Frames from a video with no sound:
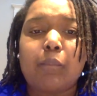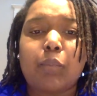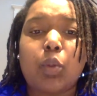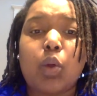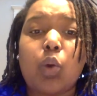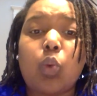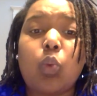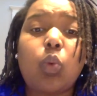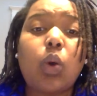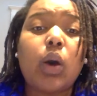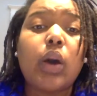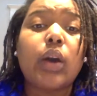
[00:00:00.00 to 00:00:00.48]

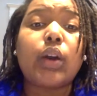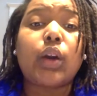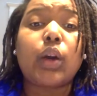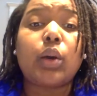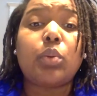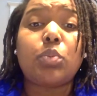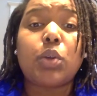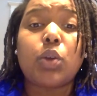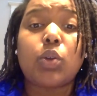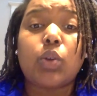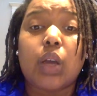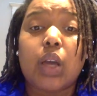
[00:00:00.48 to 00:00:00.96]
what
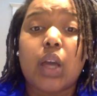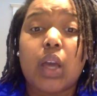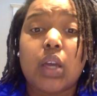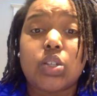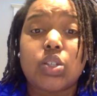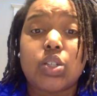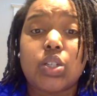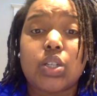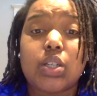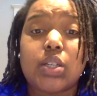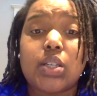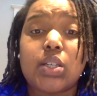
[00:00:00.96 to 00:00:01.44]

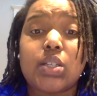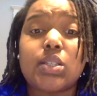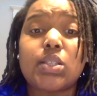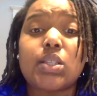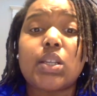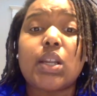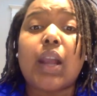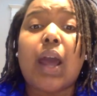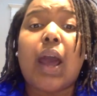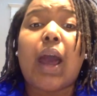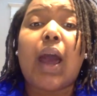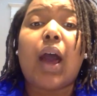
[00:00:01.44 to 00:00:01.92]
communication is
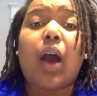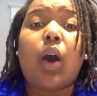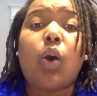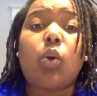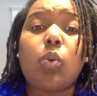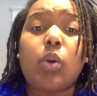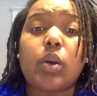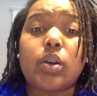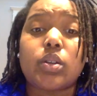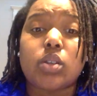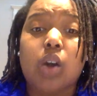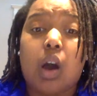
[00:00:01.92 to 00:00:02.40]
and how
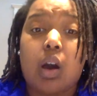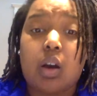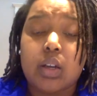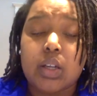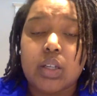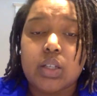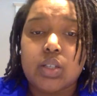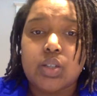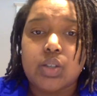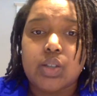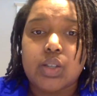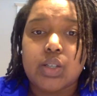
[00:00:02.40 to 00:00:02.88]
we're
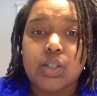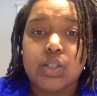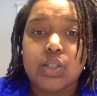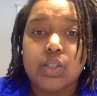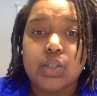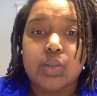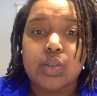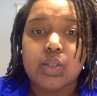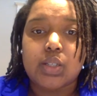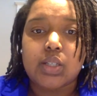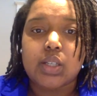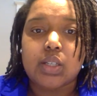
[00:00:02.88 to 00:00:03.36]
talking to these
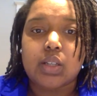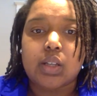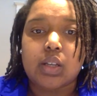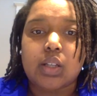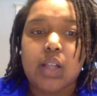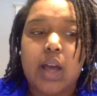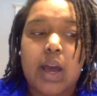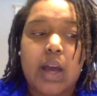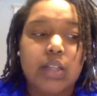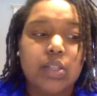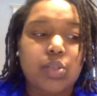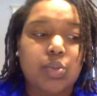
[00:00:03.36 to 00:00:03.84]
students in the
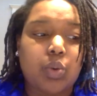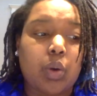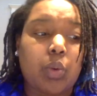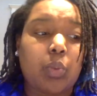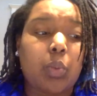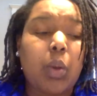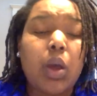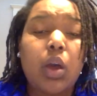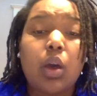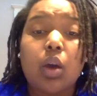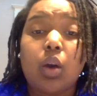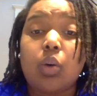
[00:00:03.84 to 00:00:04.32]
classroom,
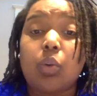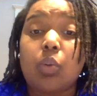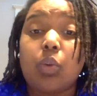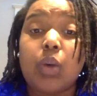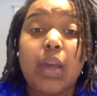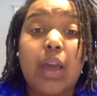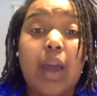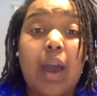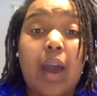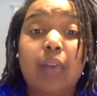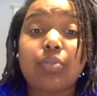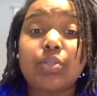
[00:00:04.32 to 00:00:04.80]
we
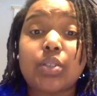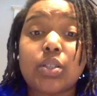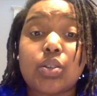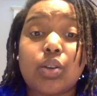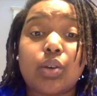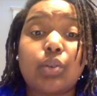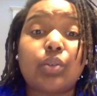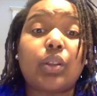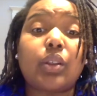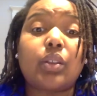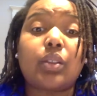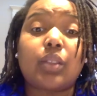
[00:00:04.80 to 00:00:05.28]
have to
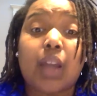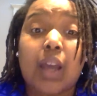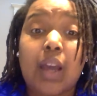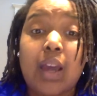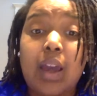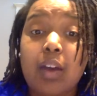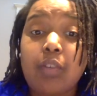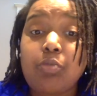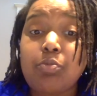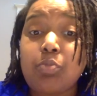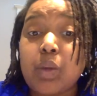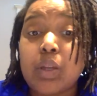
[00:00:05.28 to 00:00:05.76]
know that they
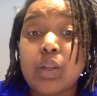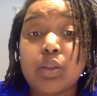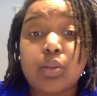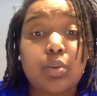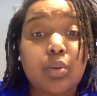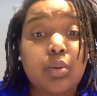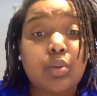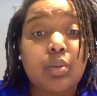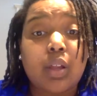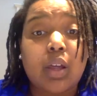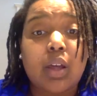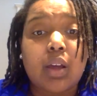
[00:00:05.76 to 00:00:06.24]
have been
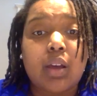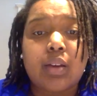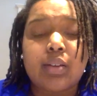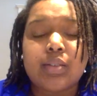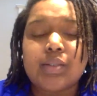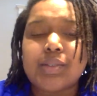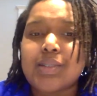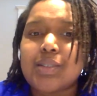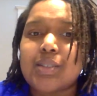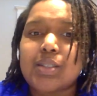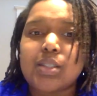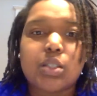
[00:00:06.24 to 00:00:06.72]
through
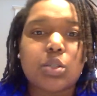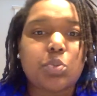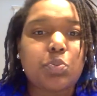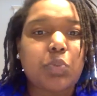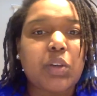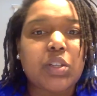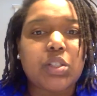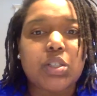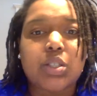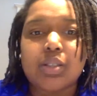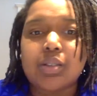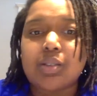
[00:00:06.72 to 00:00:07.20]
things,
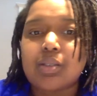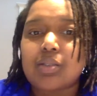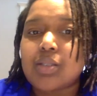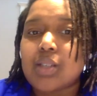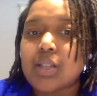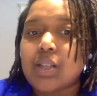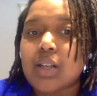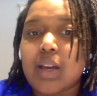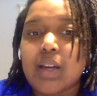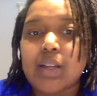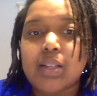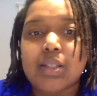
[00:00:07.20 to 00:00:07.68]
especially in
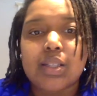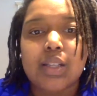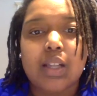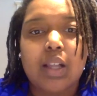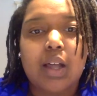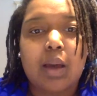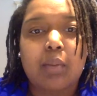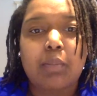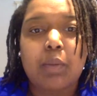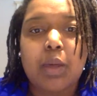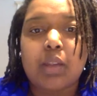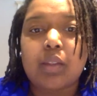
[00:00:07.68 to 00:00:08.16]
today's
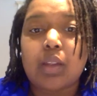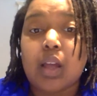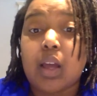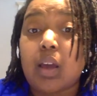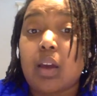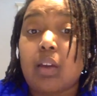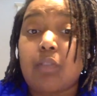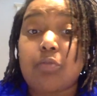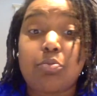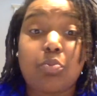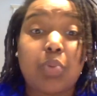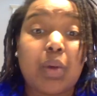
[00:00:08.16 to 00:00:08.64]
climate. They
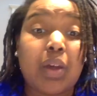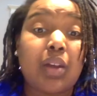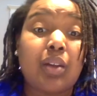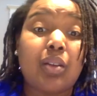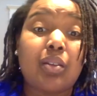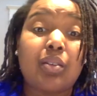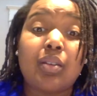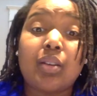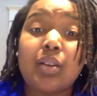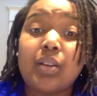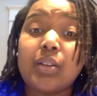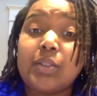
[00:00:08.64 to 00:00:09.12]
have been